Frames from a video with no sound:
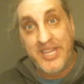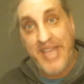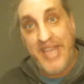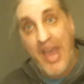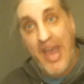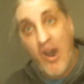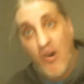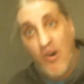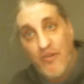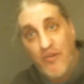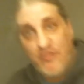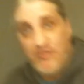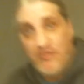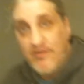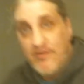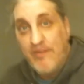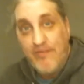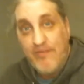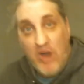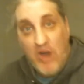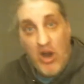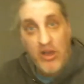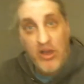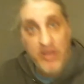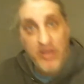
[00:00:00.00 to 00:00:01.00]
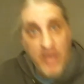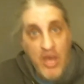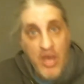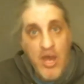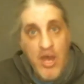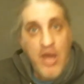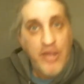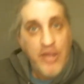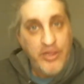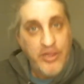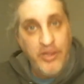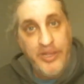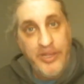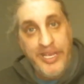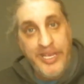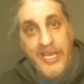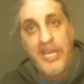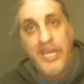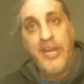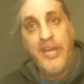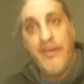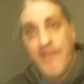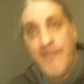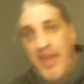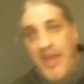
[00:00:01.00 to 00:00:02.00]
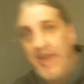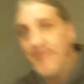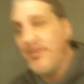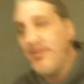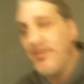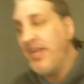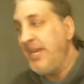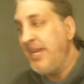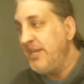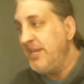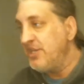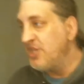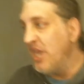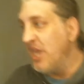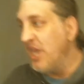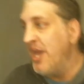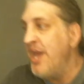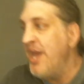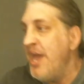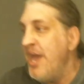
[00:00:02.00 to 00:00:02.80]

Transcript: out from among the leading families